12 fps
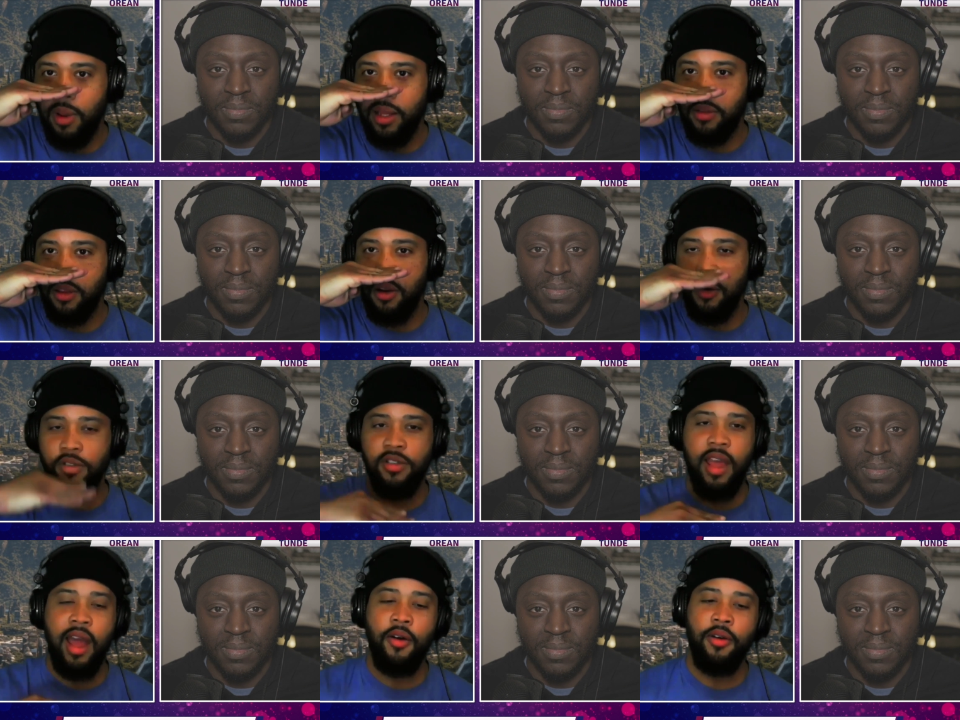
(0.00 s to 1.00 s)
Speaker 1: From like the nose
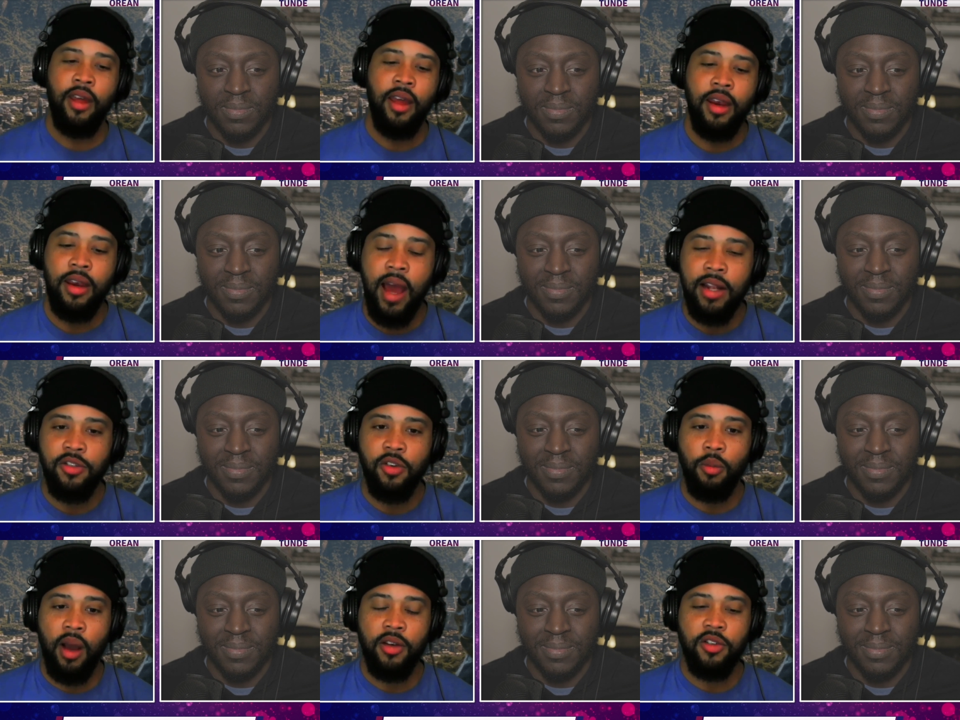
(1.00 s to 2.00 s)
down, not so
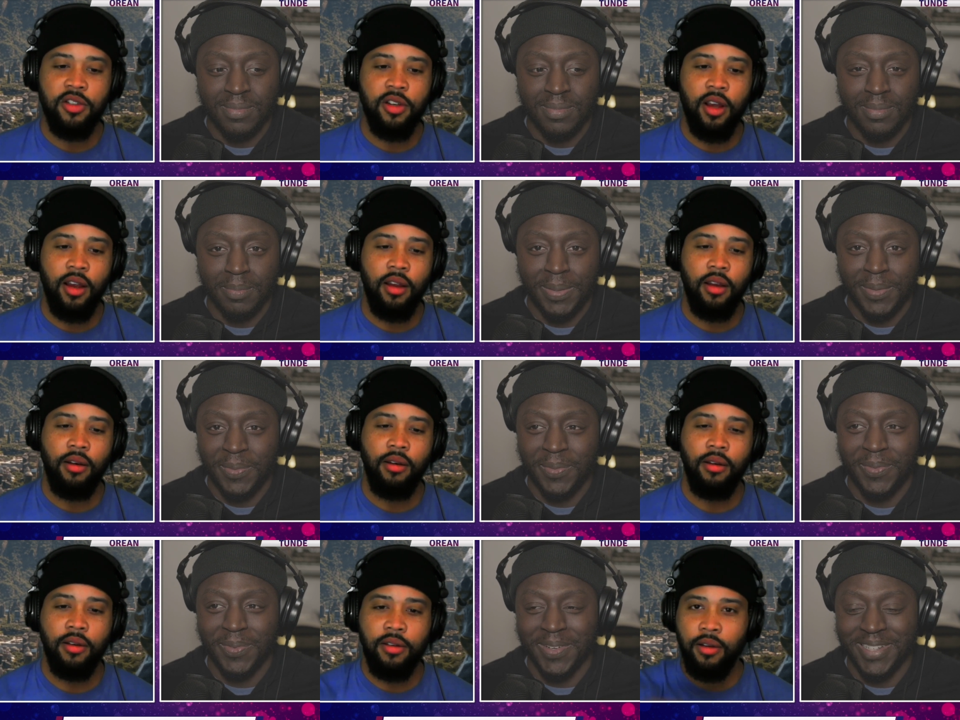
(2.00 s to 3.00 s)
much. Uh,
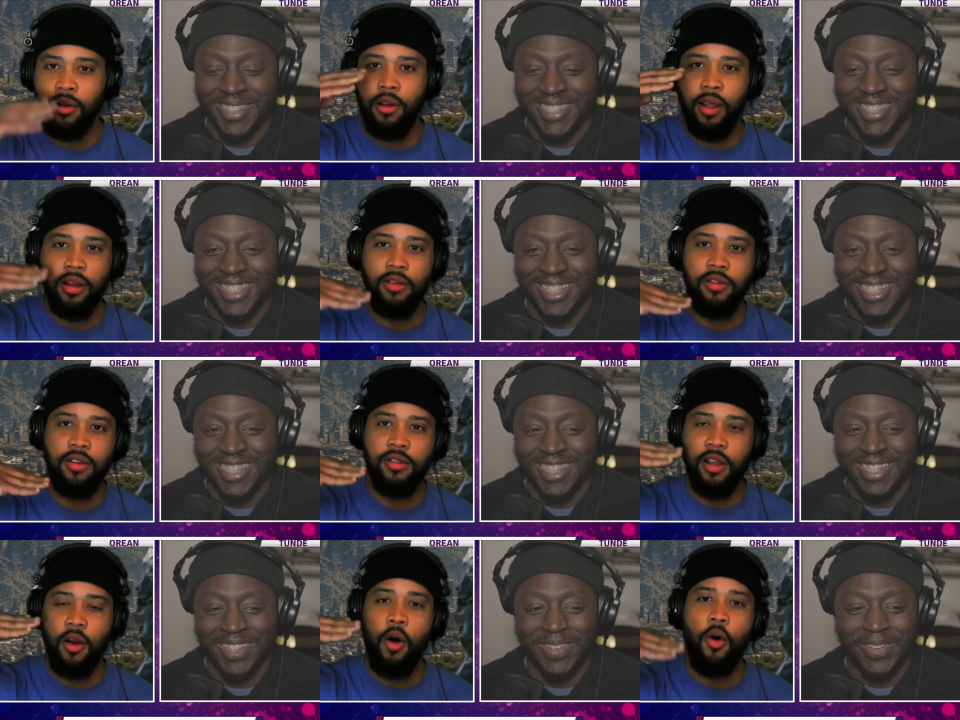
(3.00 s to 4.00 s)
looks a little like she
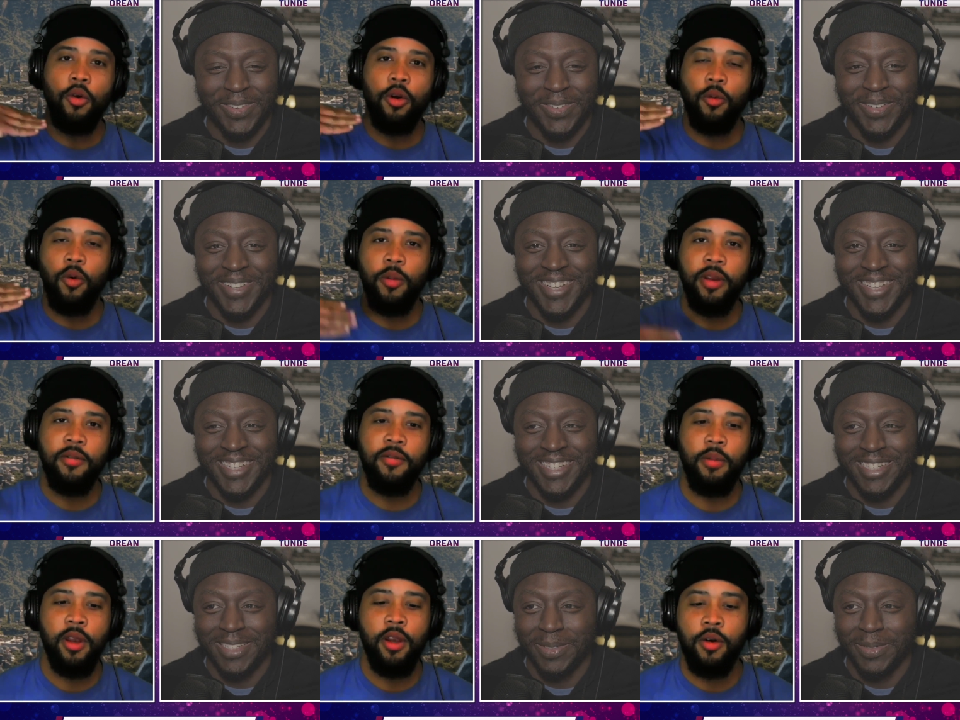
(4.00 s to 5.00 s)
looks like an older woman from
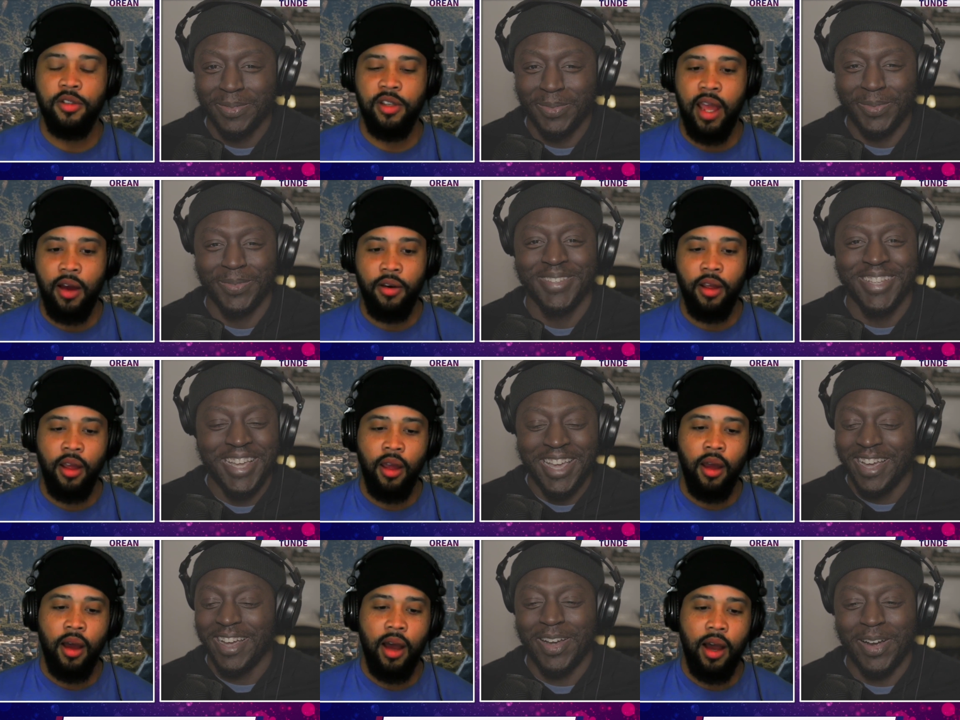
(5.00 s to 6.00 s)
the nose down.
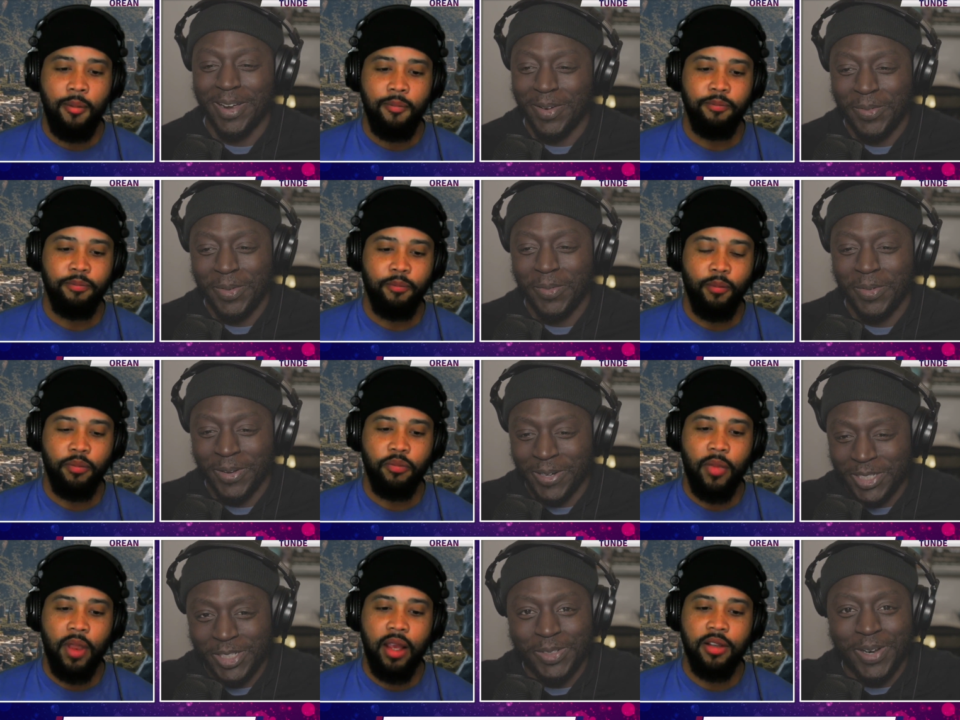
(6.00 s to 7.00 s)
Speaker 2: Um, right, we're going to
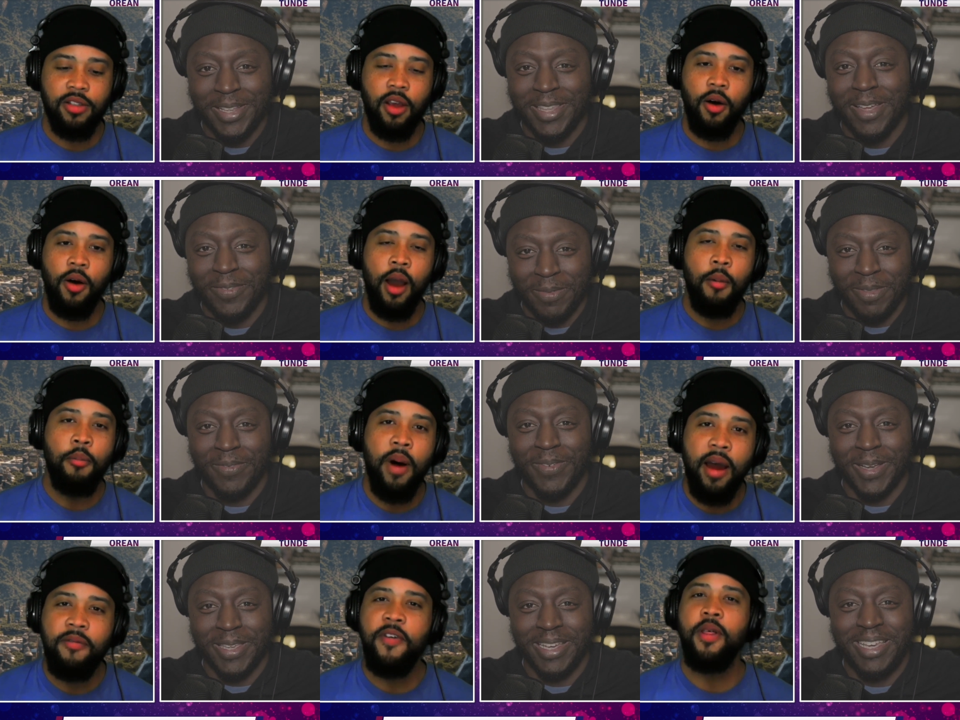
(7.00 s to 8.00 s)
strike
Speaker 1: that so, from the
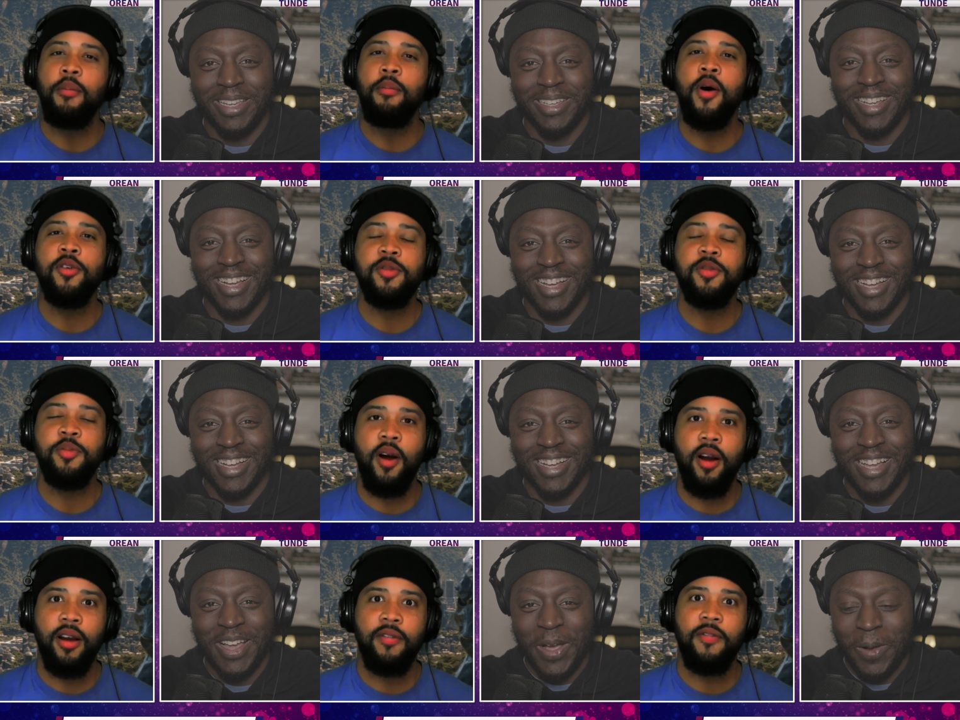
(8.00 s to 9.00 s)
fucking. But for the most uh,
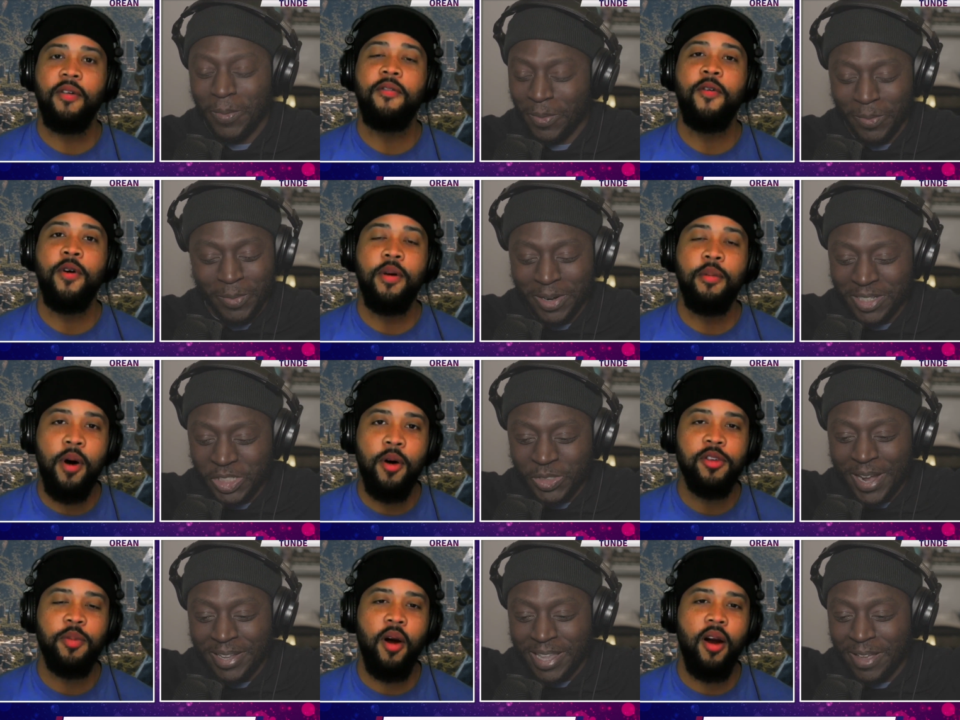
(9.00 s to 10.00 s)
part, we're, we're going to
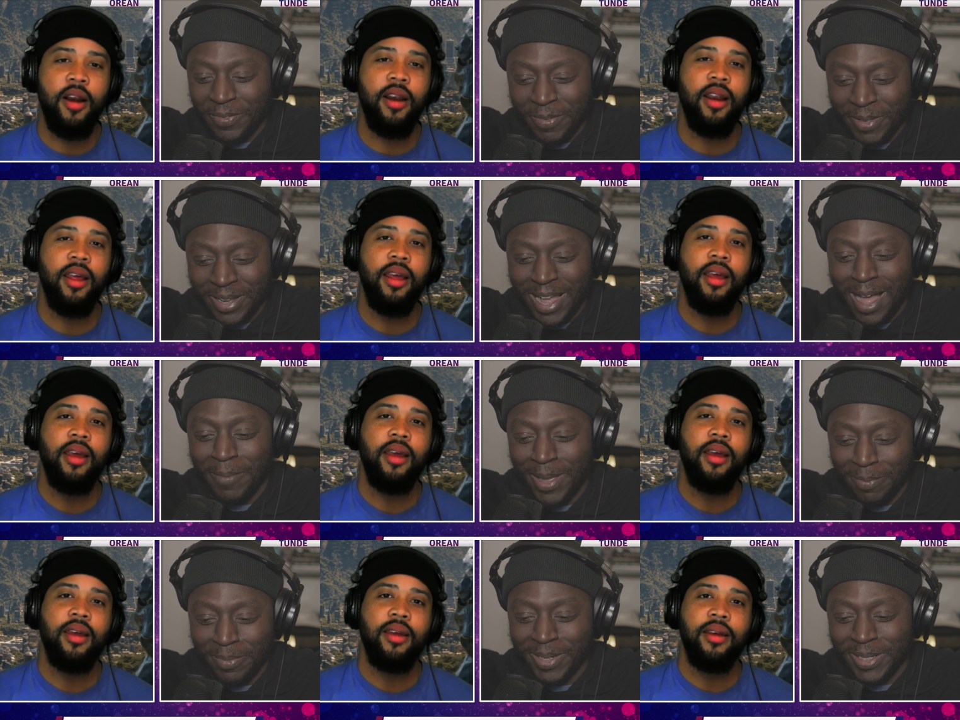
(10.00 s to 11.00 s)
strike that part, from the
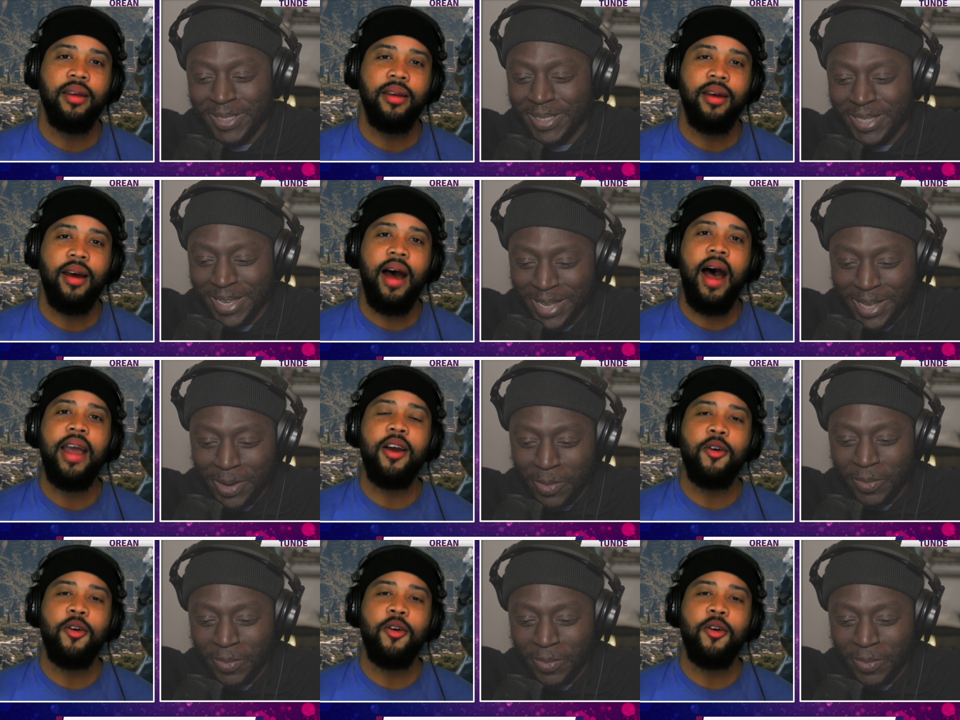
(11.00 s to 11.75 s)
comment books. Uh, I